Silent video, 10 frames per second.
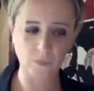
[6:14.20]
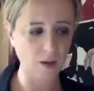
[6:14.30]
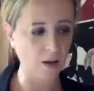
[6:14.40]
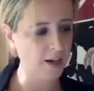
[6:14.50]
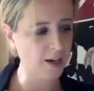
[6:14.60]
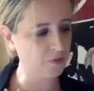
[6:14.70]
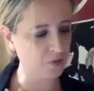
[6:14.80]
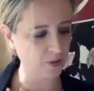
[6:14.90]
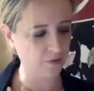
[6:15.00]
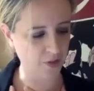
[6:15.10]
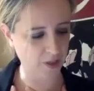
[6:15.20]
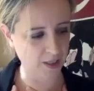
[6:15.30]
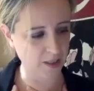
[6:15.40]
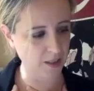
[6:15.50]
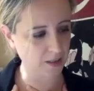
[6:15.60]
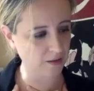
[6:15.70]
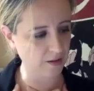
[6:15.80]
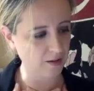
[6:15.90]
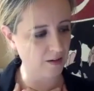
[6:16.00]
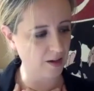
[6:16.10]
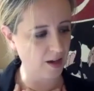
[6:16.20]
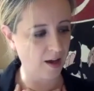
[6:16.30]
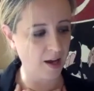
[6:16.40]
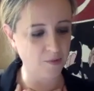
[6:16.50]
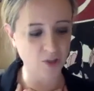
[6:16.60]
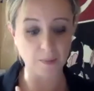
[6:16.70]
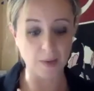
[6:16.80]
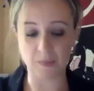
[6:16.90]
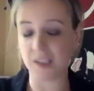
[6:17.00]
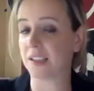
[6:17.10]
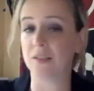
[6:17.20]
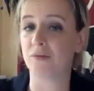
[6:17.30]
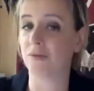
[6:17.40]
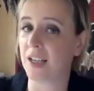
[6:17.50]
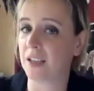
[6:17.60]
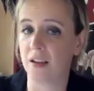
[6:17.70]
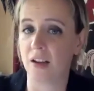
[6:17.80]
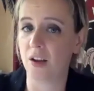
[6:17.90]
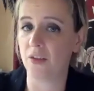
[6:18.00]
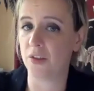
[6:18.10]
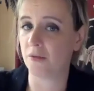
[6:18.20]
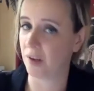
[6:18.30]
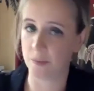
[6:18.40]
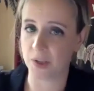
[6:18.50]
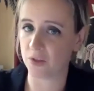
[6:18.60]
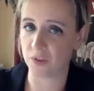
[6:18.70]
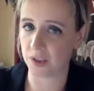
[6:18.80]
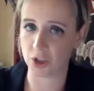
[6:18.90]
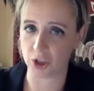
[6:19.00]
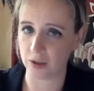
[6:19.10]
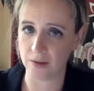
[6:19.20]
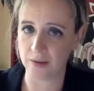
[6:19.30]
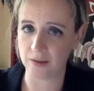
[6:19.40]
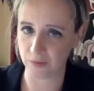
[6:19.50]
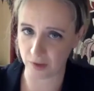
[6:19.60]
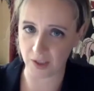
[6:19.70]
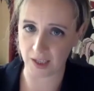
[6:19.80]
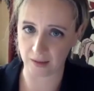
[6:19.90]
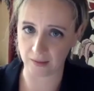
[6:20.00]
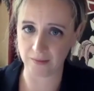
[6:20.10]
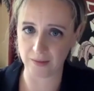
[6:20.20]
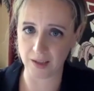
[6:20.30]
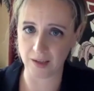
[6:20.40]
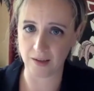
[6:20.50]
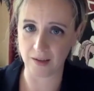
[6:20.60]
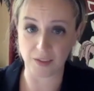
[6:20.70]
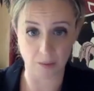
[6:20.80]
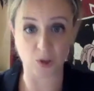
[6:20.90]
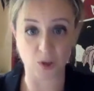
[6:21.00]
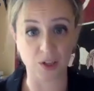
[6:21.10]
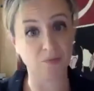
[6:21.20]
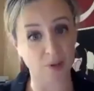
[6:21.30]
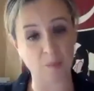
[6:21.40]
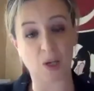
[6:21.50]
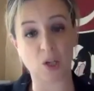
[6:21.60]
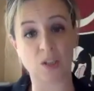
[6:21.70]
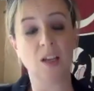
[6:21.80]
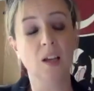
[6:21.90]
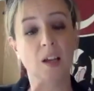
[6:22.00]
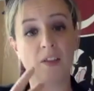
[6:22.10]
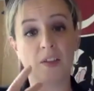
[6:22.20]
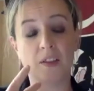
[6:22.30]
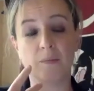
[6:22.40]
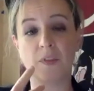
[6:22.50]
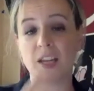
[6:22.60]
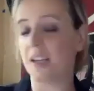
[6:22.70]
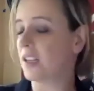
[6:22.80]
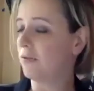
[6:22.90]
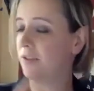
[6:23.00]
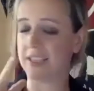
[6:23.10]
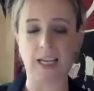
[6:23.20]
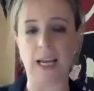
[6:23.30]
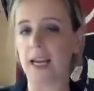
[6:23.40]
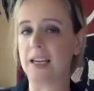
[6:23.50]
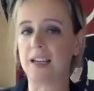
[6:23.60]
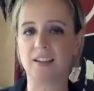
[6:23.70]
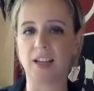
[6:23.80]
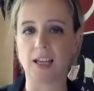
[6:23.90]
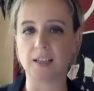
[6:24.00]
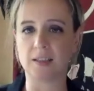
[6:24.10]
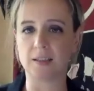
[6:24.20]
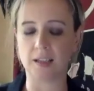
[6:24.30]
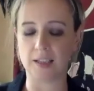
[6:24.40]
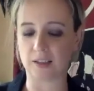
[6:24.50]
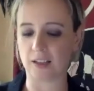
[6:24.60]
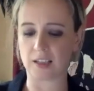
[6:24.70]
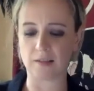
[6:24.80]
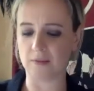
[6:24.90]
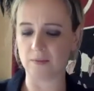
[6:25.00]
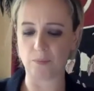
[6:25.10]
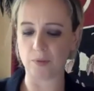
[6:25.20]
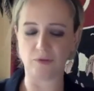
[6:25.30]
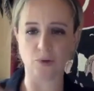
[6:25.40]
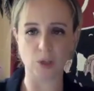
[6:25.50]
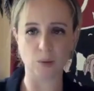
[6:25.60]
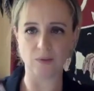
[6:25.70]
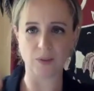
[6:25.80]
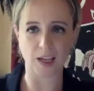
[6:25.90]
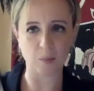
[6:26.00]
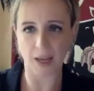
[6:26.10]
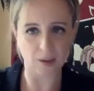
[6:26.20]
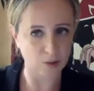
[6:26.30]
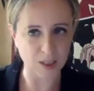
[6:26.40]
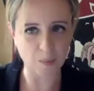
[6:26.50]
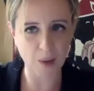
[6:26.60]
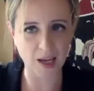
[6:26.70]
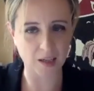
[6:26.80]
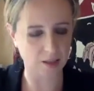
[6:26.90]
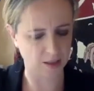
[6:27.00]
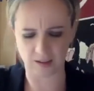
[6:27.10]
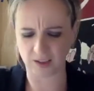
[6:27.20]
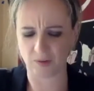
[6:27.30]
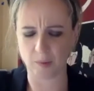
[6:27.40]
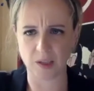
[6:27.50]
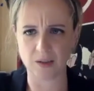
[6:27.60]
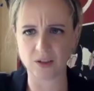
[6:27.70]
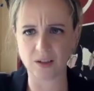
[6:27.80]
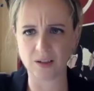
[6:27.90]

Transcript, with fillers: I often find I just make myself write the rubbish version of the thing that I'm trying to write because the inner critic is is is before you even get your pen onto the page, you're saying that's rubbish.